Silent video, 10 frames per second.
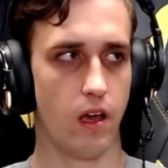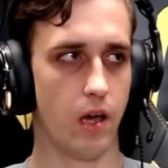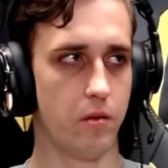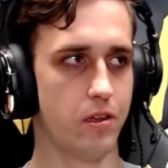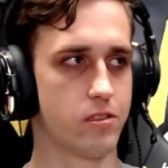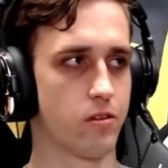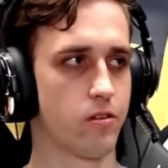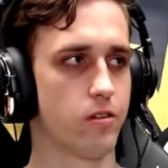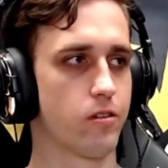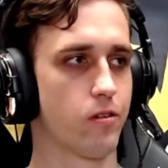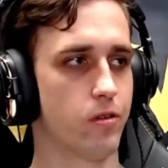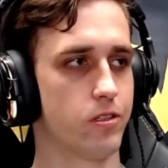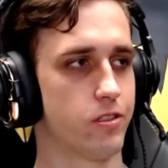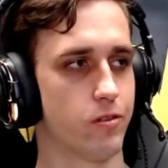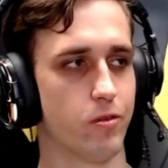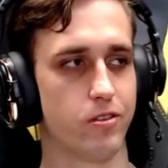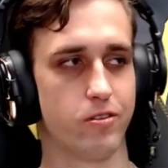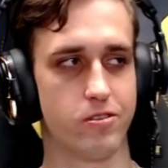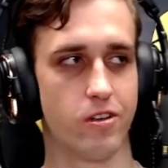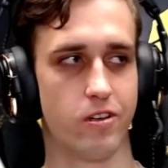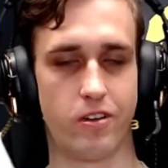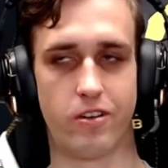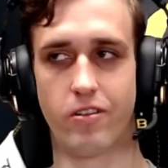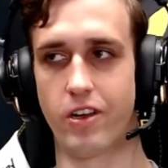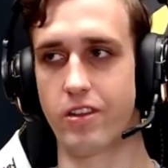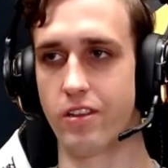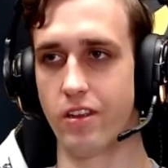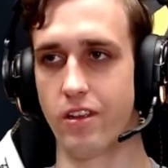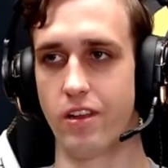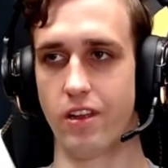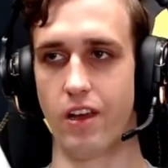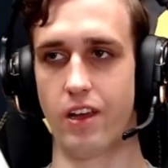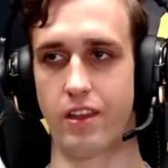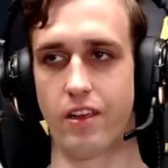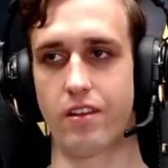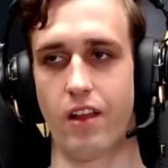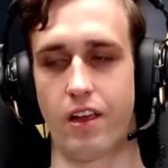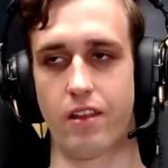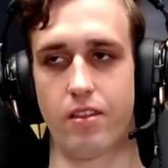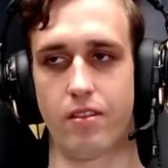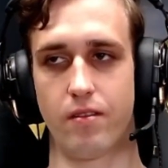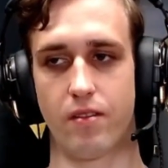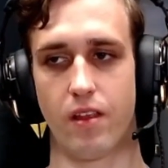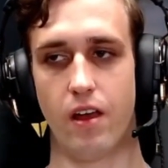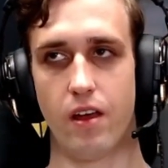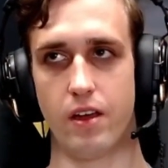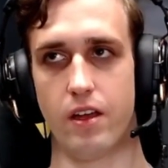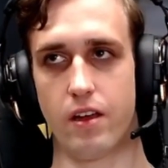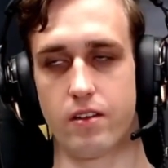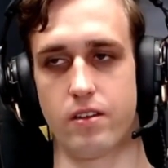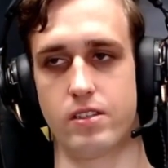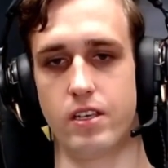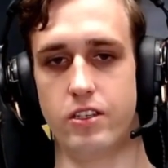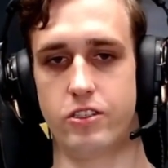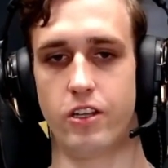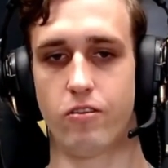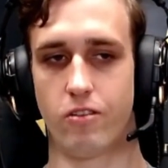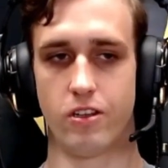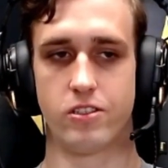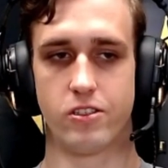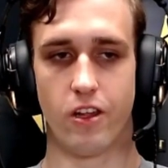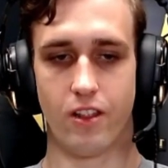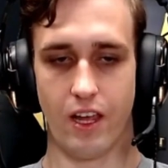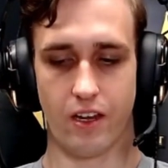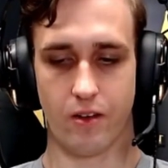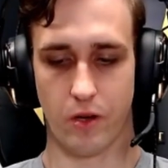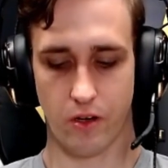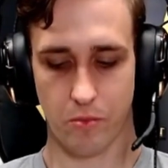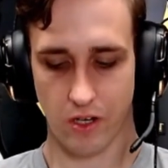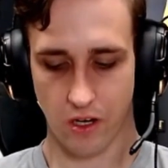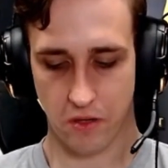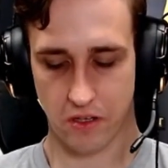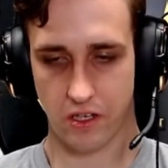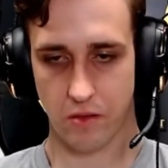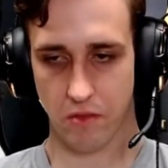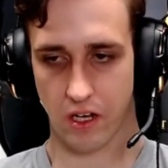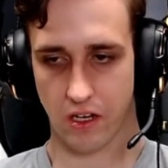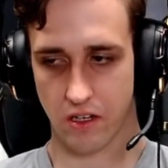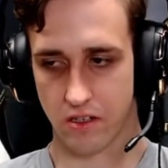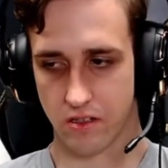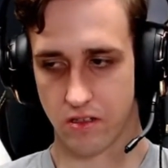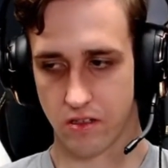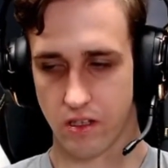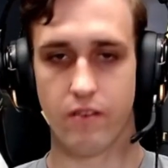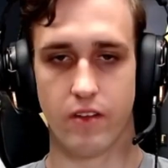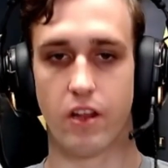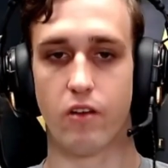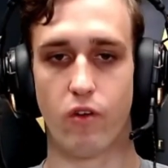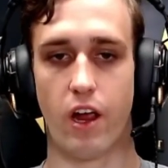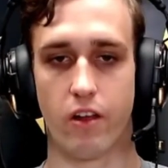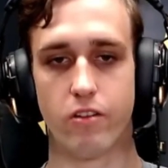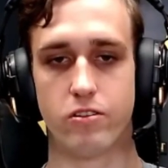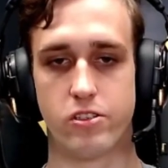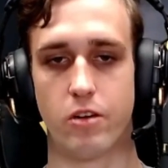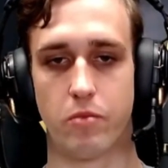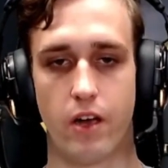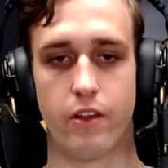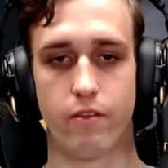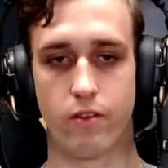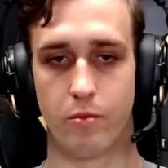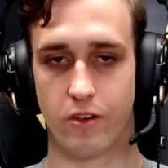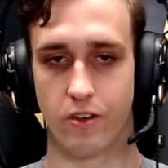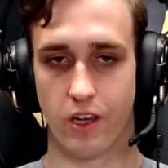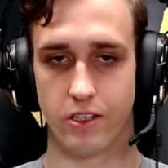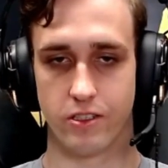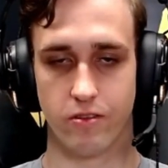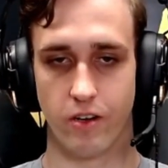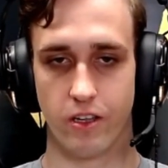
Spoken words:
mean, it's a good question where to start, right? I think like because in general, it's not like when you become a team, like even in rank, there's some kind of communication, right?